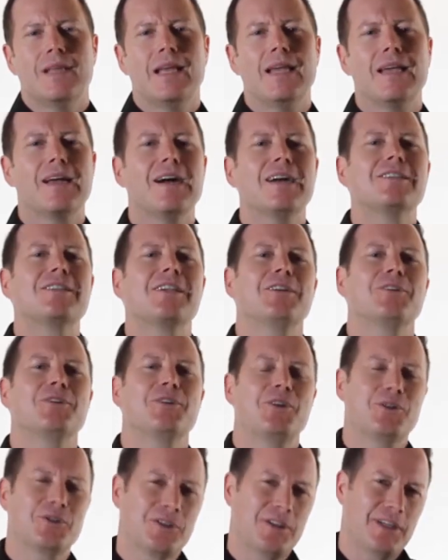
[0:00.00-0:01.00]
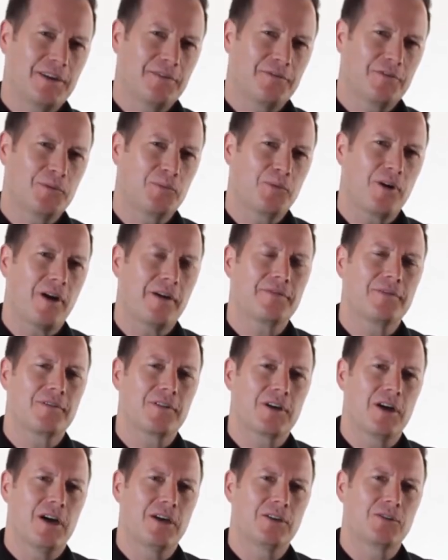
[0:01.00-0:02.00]
Hey guys, Andrew Houston here from Profit
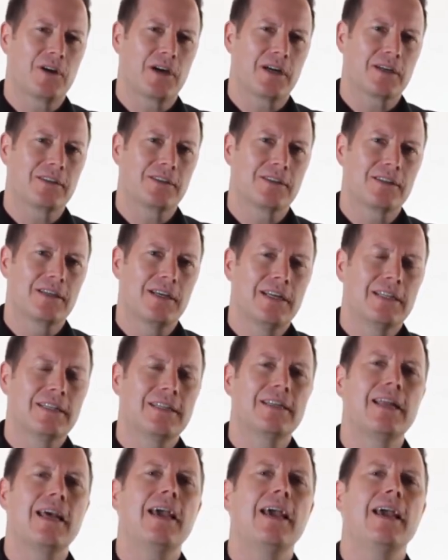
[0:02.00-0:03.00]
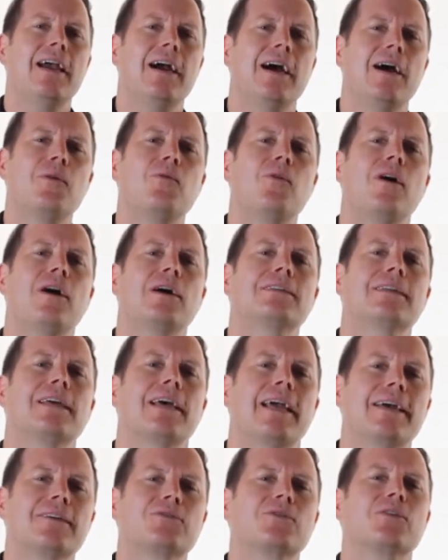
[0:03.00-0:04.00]
for Contractors. Today I want
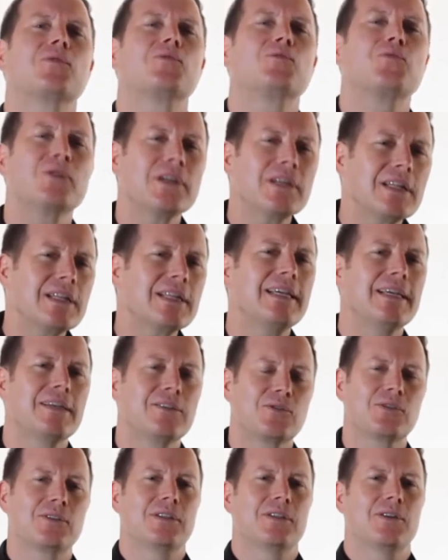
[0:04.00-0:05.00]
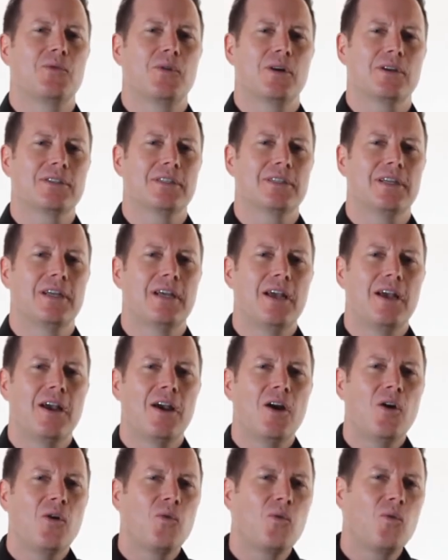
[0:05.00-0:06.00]
to answer a really interesting question.
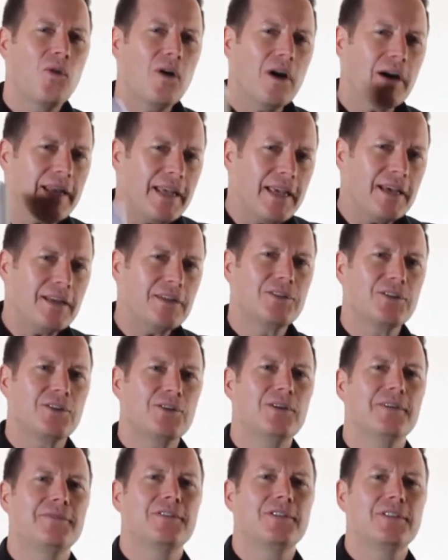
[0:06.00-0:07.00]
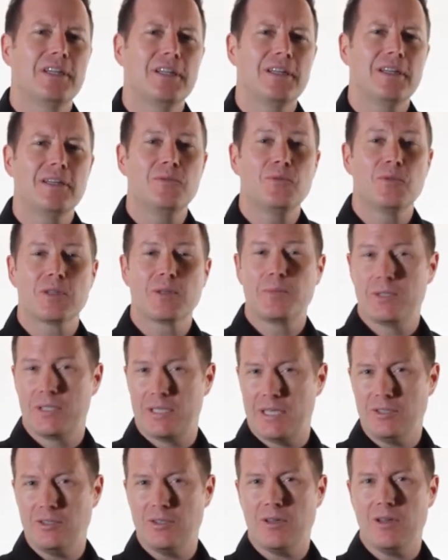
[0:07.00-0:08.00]
What do you do if you're dealing with a
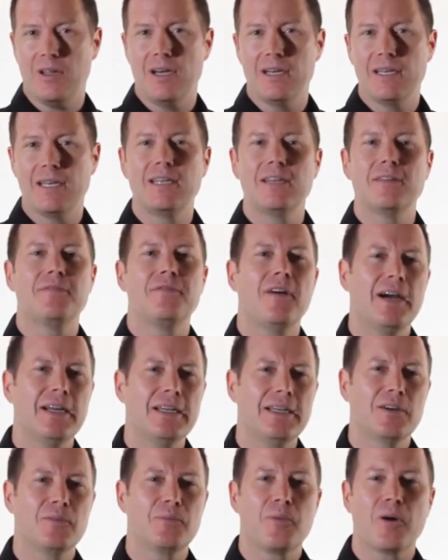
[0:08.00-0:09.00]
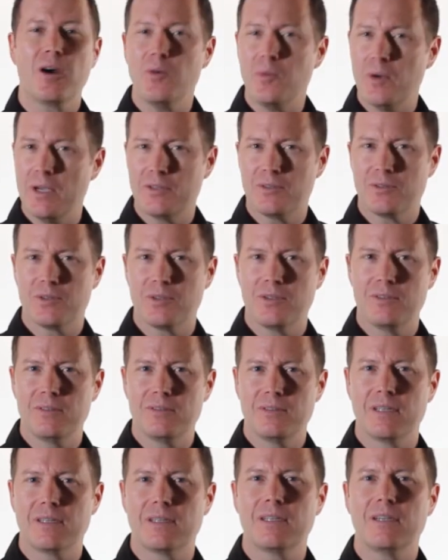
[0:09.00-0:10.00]
potential client and you find out partway
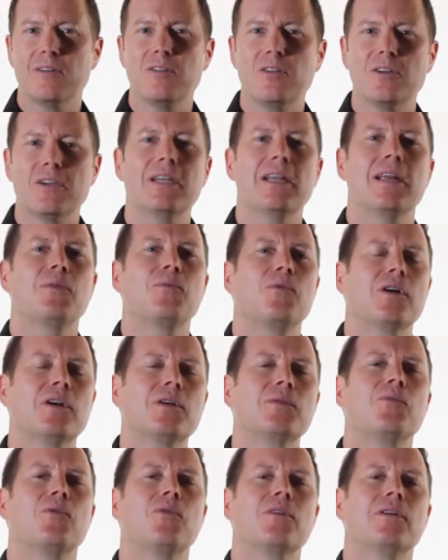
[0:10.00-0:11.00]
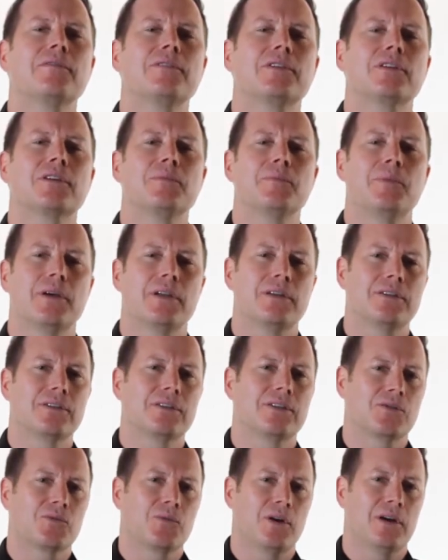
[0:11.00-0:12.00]
through that they're looking at one or more of your
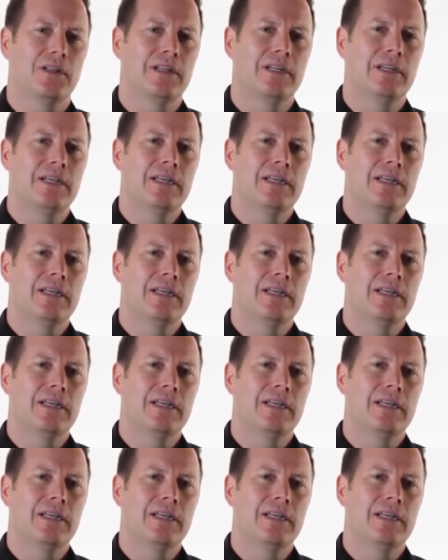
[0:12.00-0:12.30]
competitors as well?